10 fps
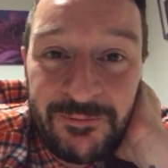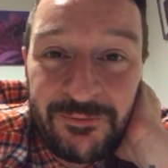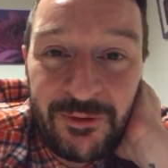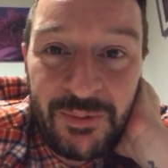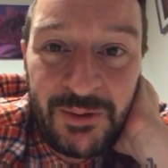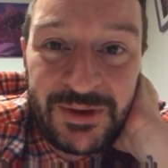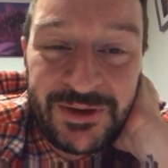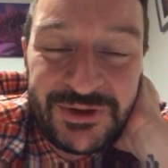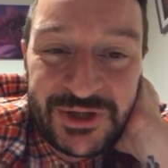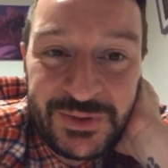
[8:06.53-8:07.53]
about my
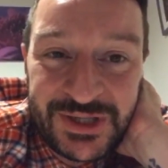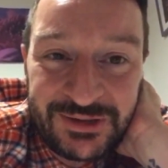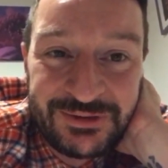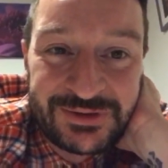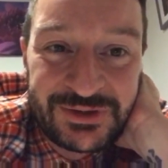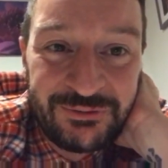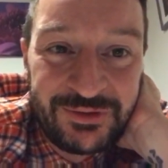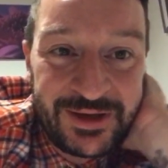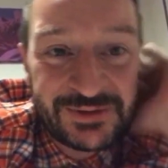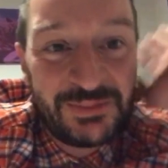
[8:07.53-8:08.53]
YouTube channel and stuff,
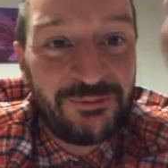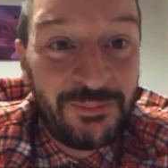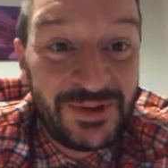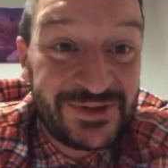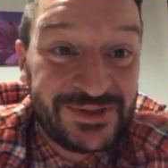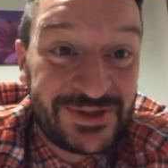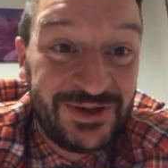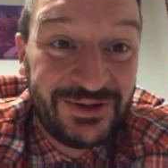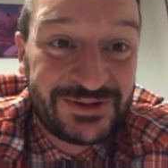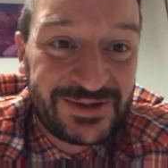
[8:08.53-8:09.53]
and they ask me for a business
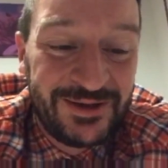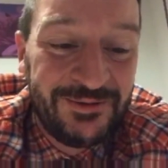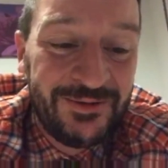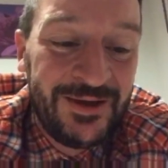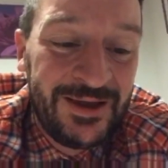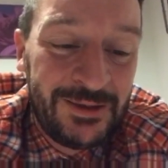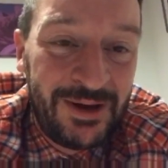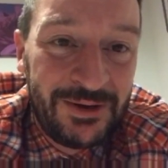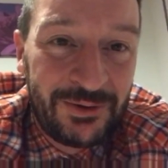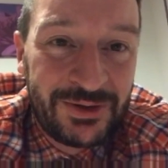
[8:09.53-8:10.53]
card, so I
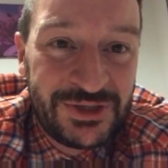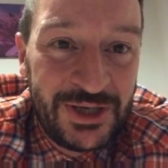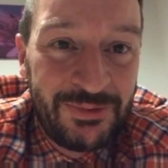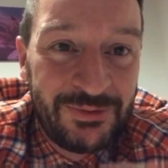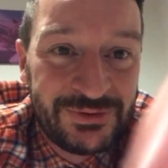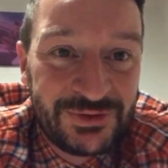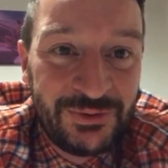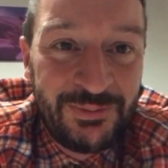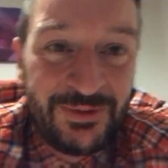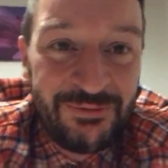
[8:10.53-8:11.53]
might knock a cheap 100
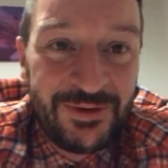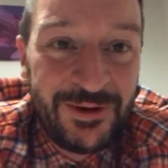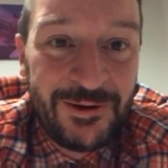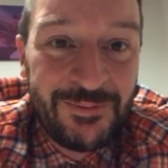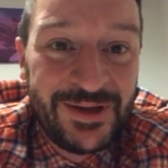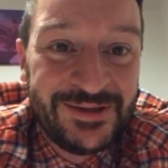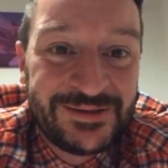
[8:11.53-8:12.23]
up, if you know what I mean.